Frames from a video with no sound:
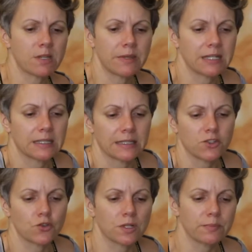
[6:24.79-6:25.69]
gonna make like
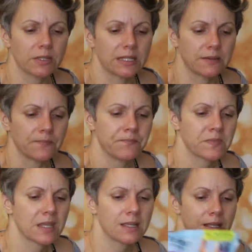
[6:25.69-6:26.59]
shrimp and
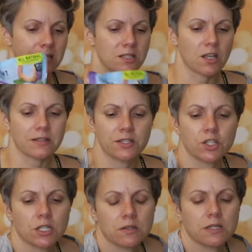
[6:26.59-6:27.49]

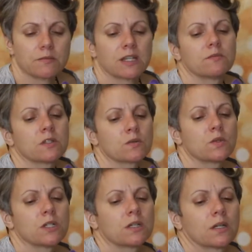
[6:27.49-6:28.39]
sausage here sometime this
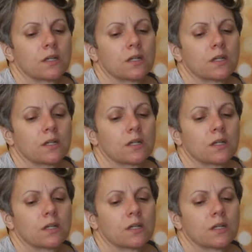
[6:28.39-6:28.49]
week.